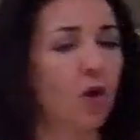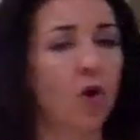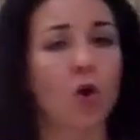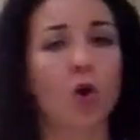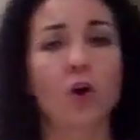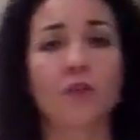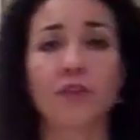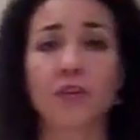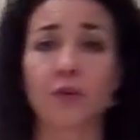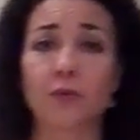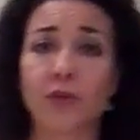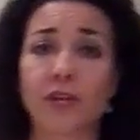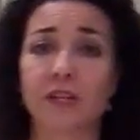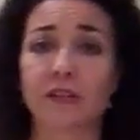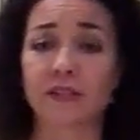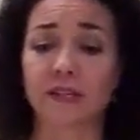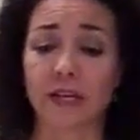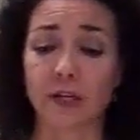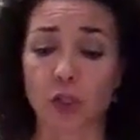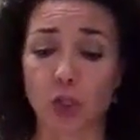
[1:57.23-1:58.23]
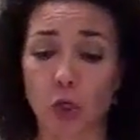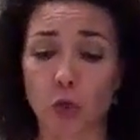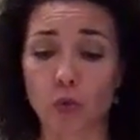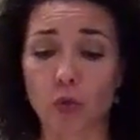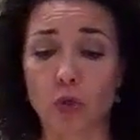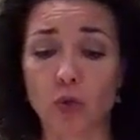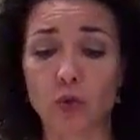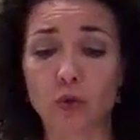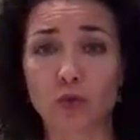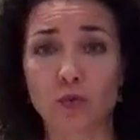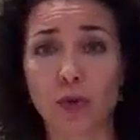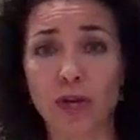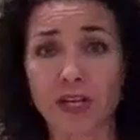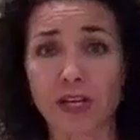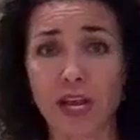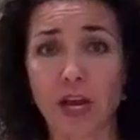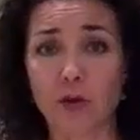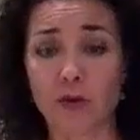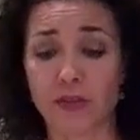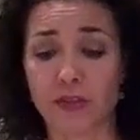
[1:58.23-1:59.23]
All the ingredients that I don't use right
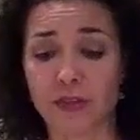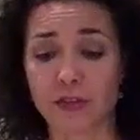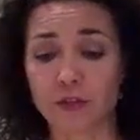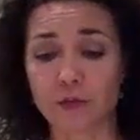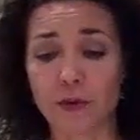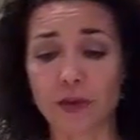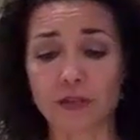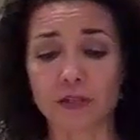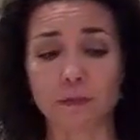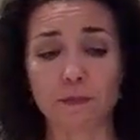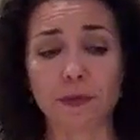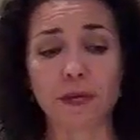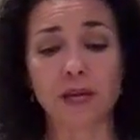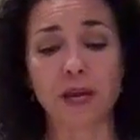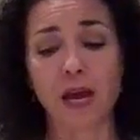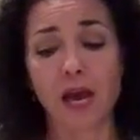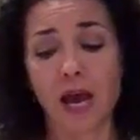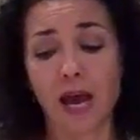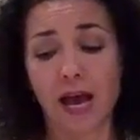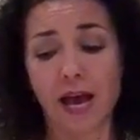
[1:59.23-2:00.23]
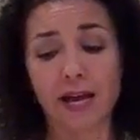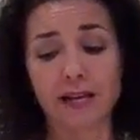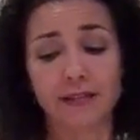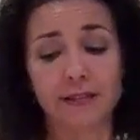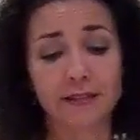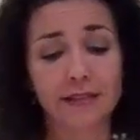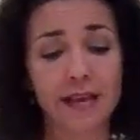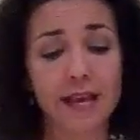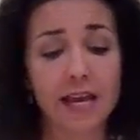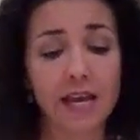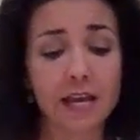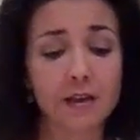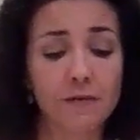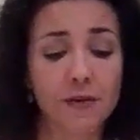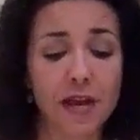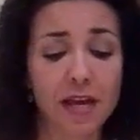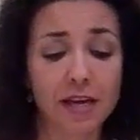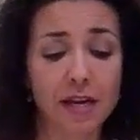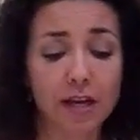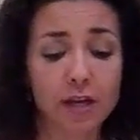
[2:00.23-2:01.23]
now in this recipe, I
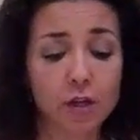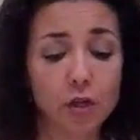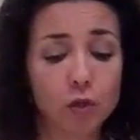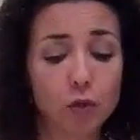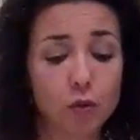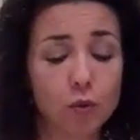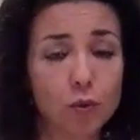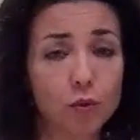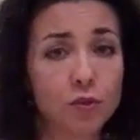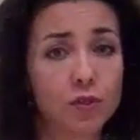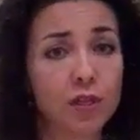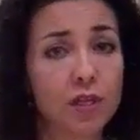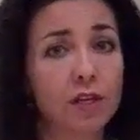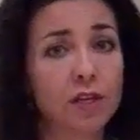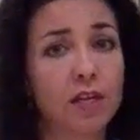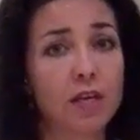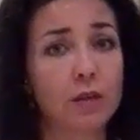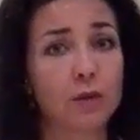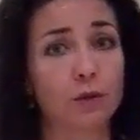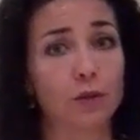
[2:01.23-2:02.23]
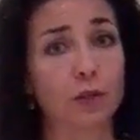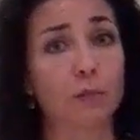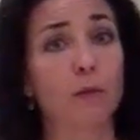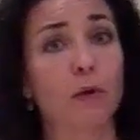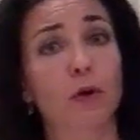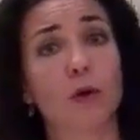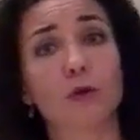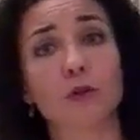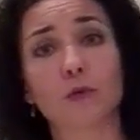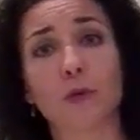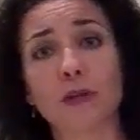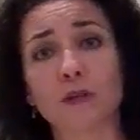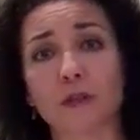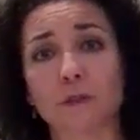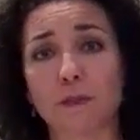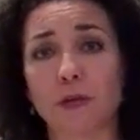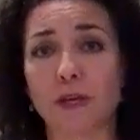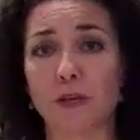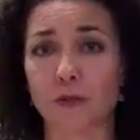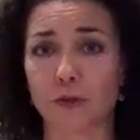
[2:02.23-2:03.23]
save and I use in either tomorrow's
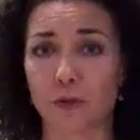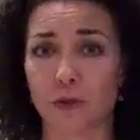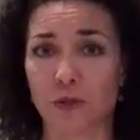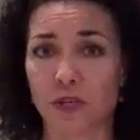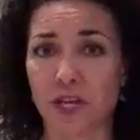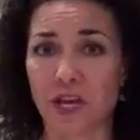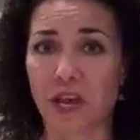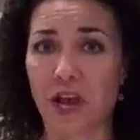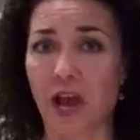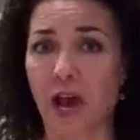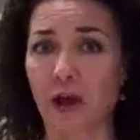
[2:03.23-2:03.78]
recipes or the day